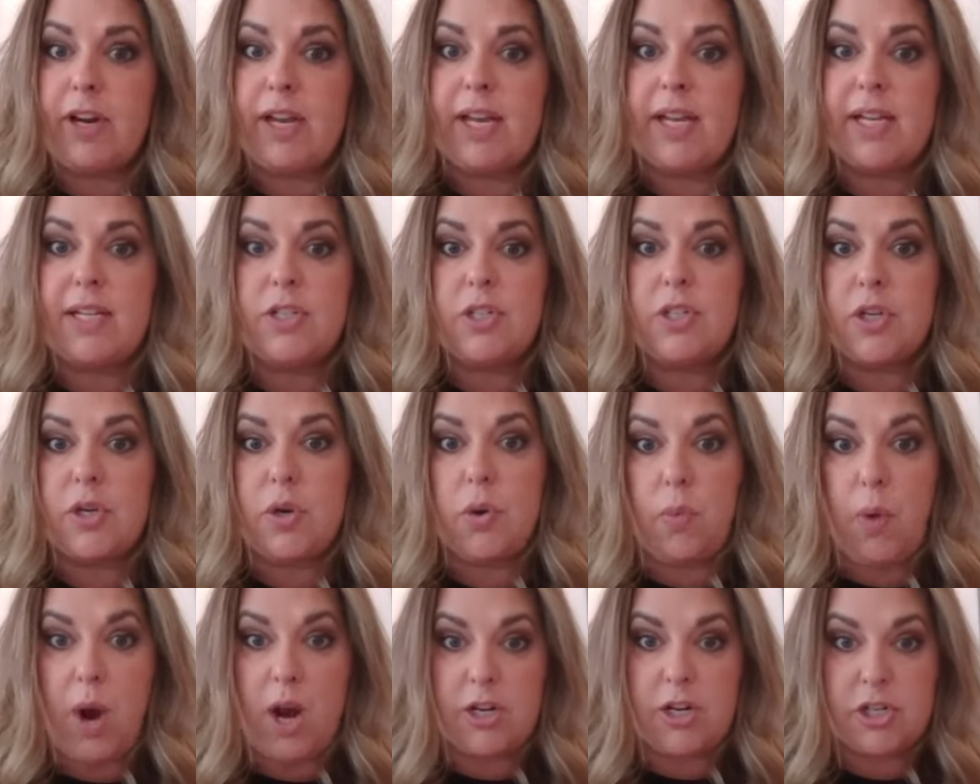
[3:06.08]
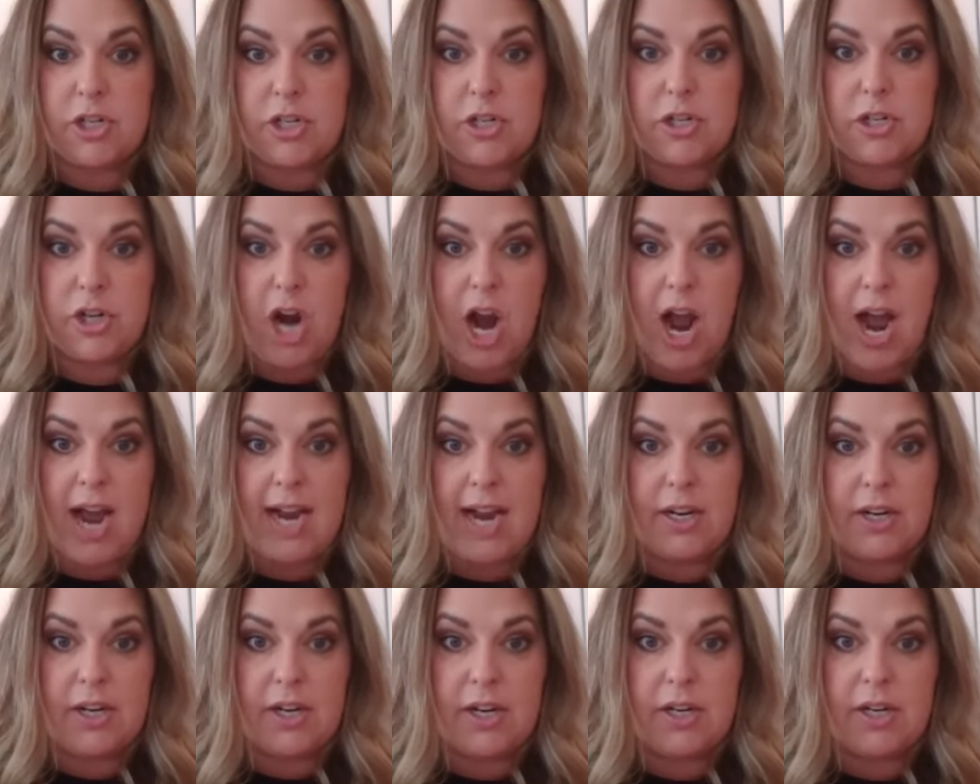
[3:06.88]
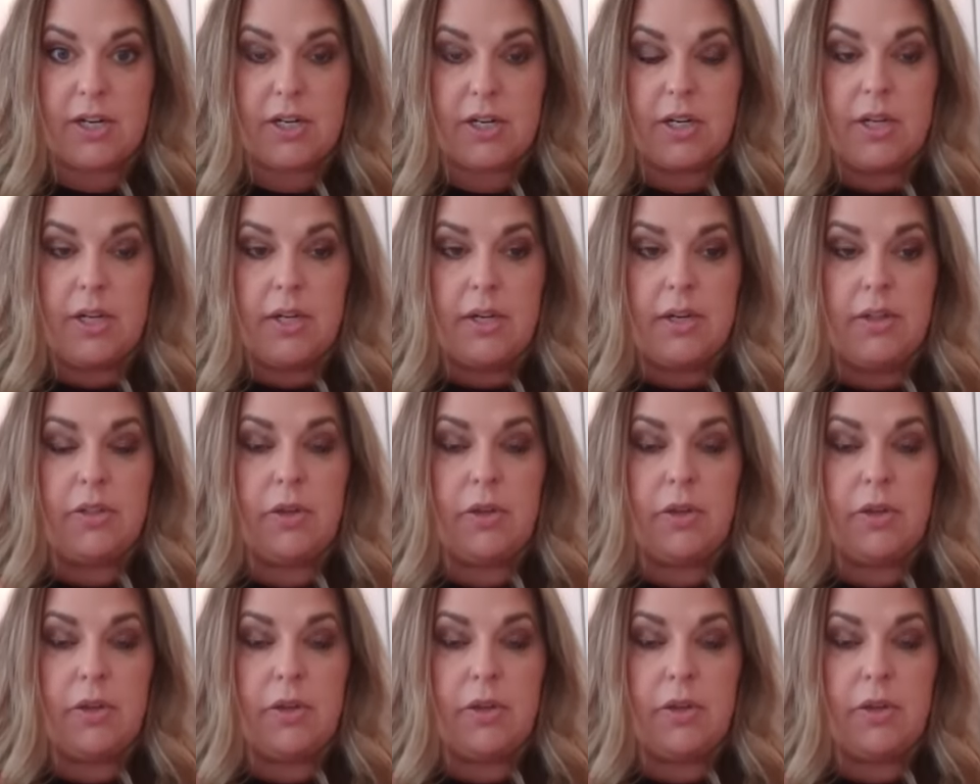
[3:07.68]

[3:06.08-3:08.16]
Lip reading: fridge, washer, dryer.